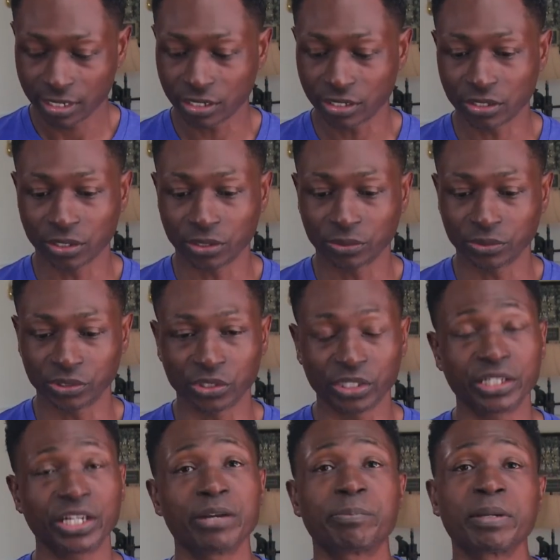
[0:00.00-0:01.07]
you know, you
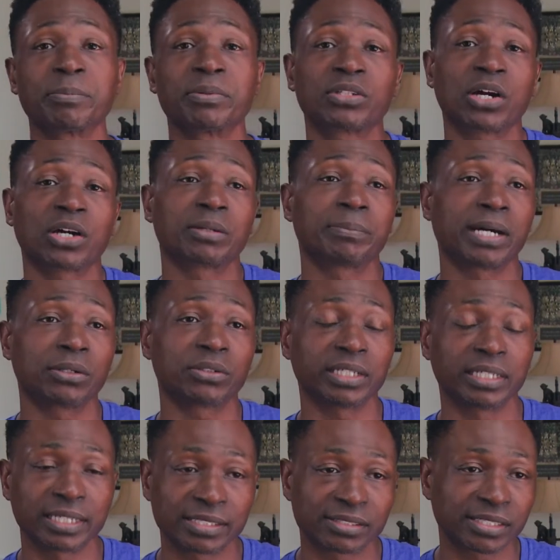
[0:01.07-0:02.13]
hear people talk about,
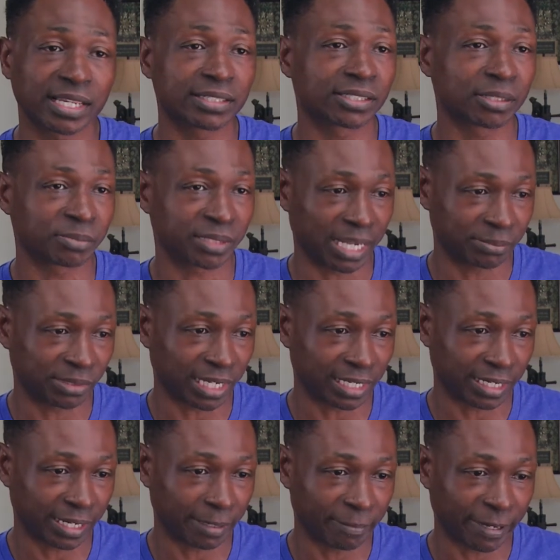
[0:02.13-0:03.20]
and they say sometimes out
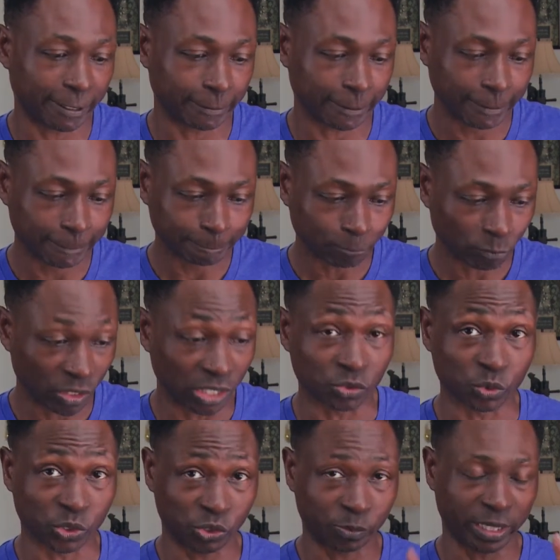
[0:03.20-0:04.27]
of their mouth, uh,
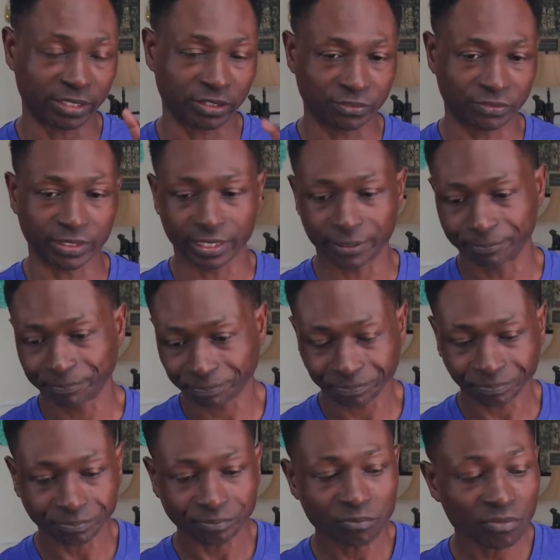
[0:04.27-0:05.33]
respectively,
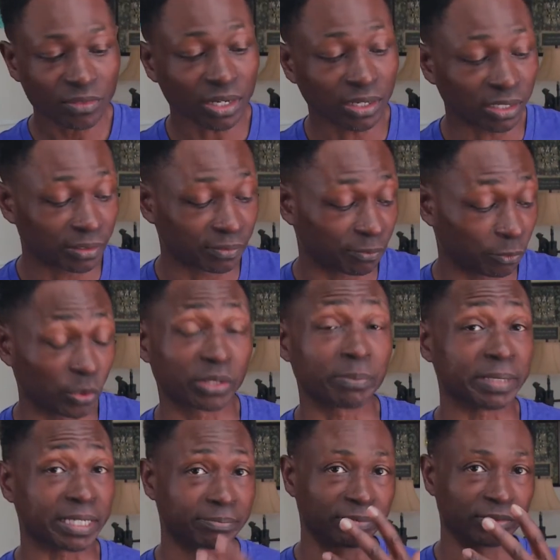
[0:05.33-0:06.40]
uh, with
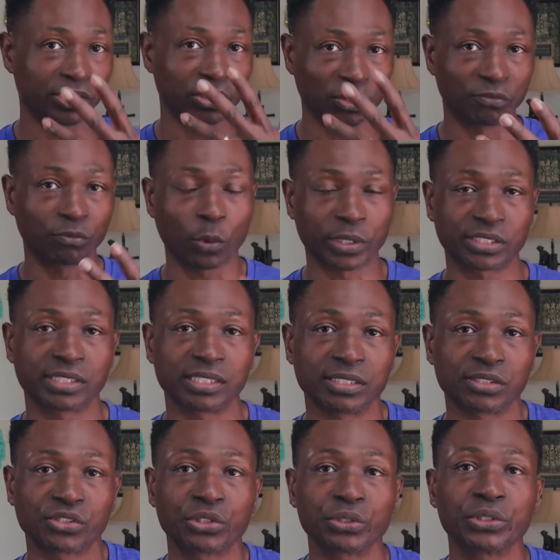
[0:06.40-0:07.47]
me, you know, voicing
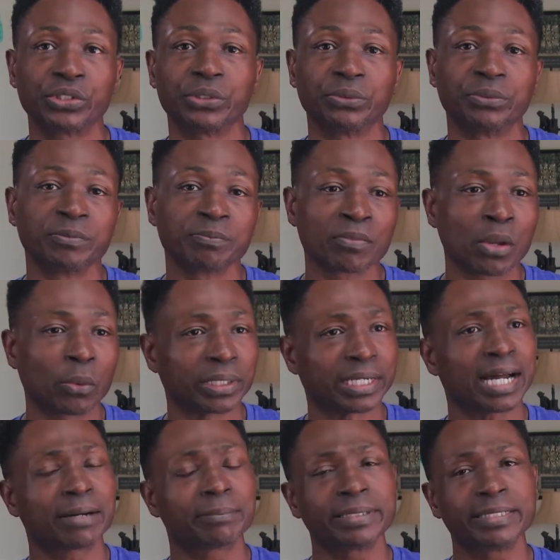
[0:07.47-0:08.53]
this to you, well,
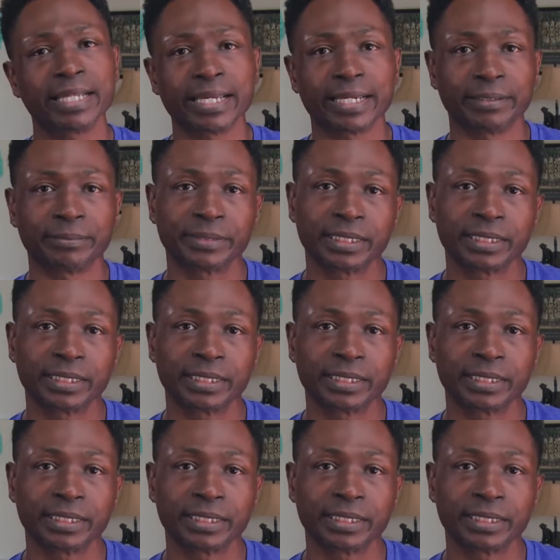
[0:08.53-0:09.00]
I'll be damned.